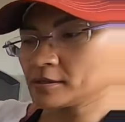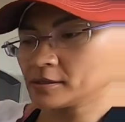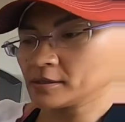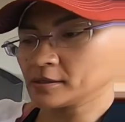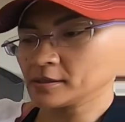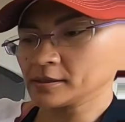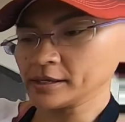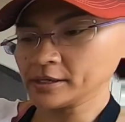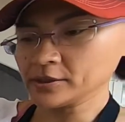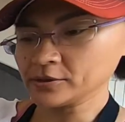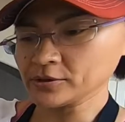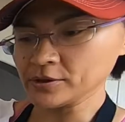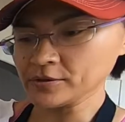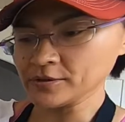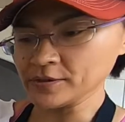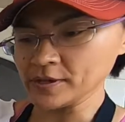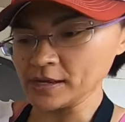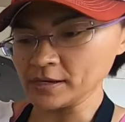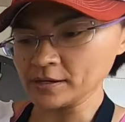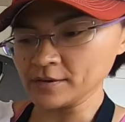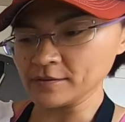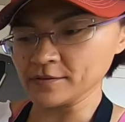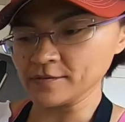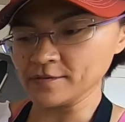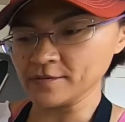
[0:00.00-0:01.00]
later at the end
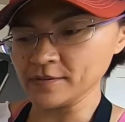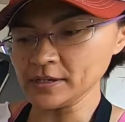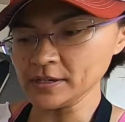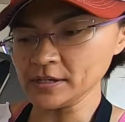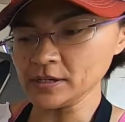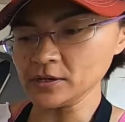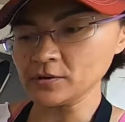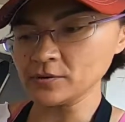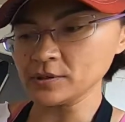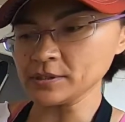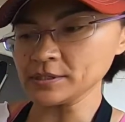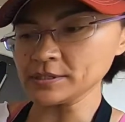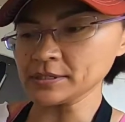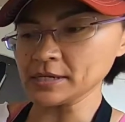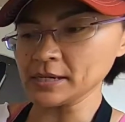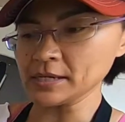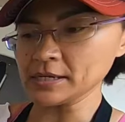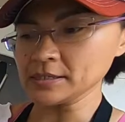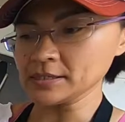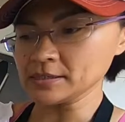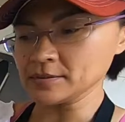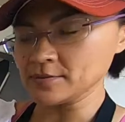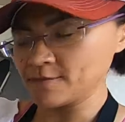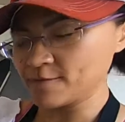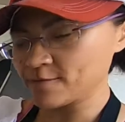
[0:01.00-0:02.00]
of the video, is I
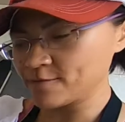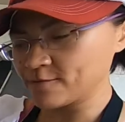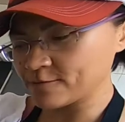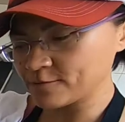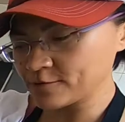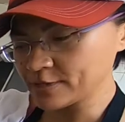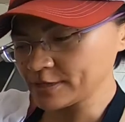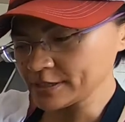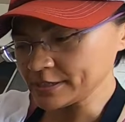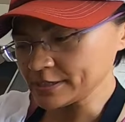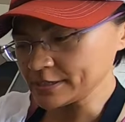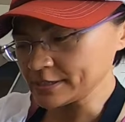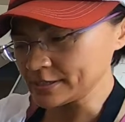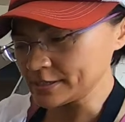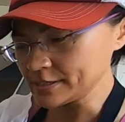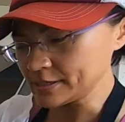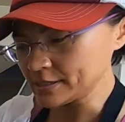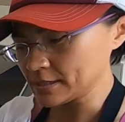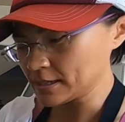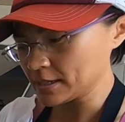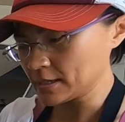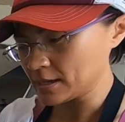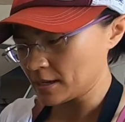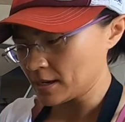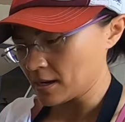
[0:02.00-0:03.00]
freeze
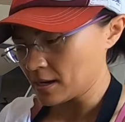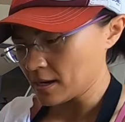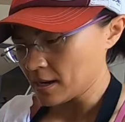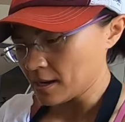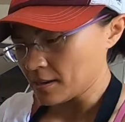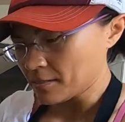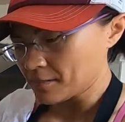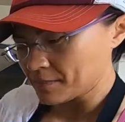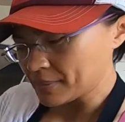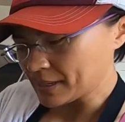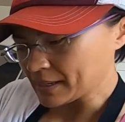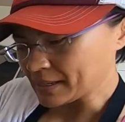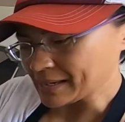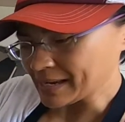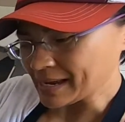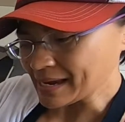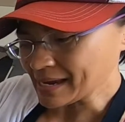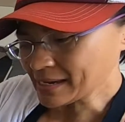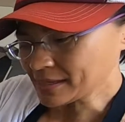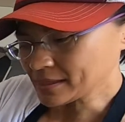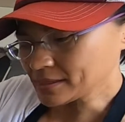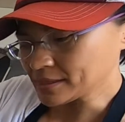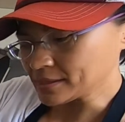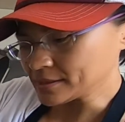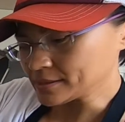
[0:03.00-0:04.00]

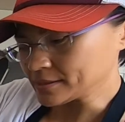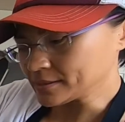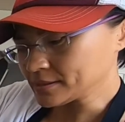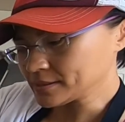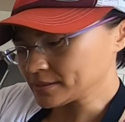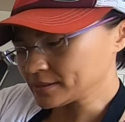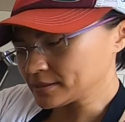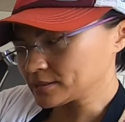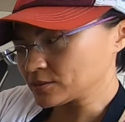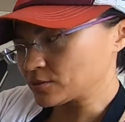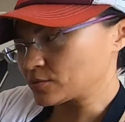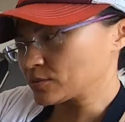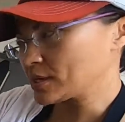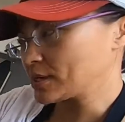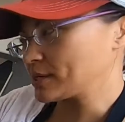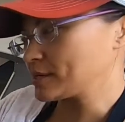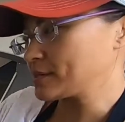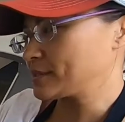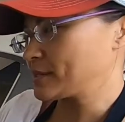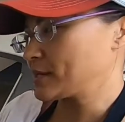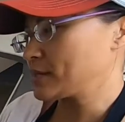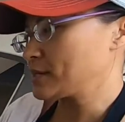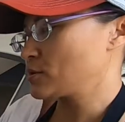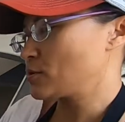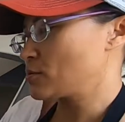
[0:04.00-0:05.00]
bananas so that
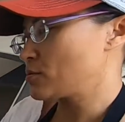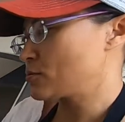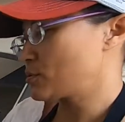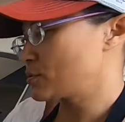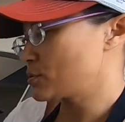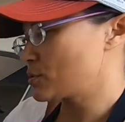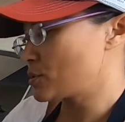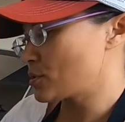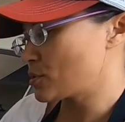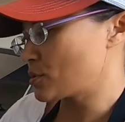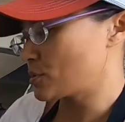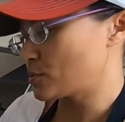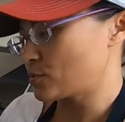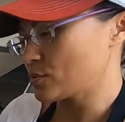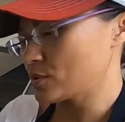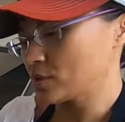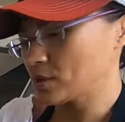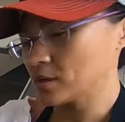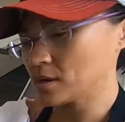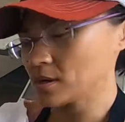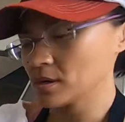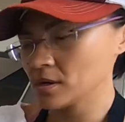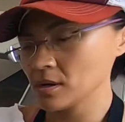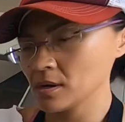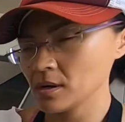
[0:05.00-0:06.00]
they don't go
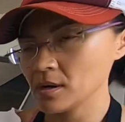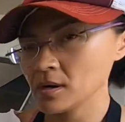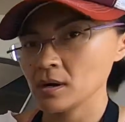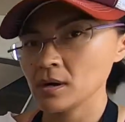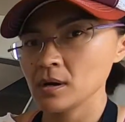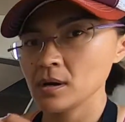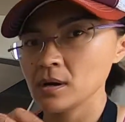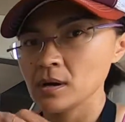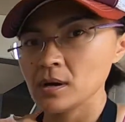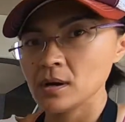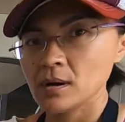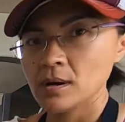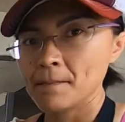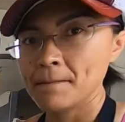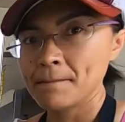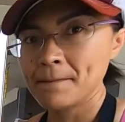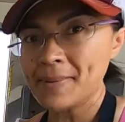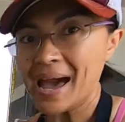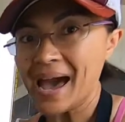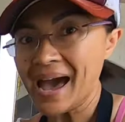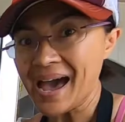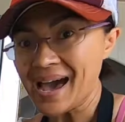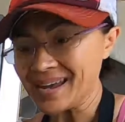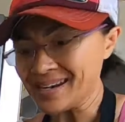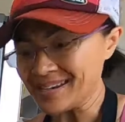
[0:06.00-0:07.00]

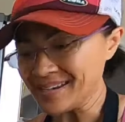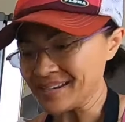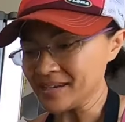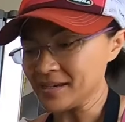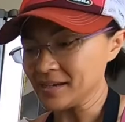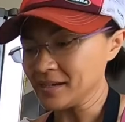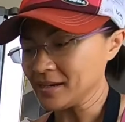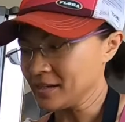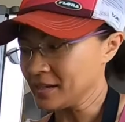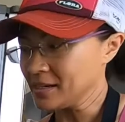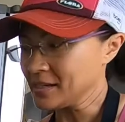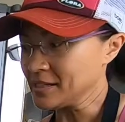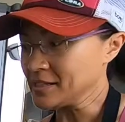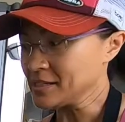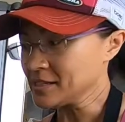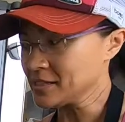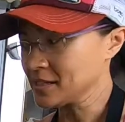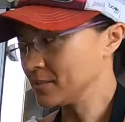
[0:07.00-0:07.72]
bad. It's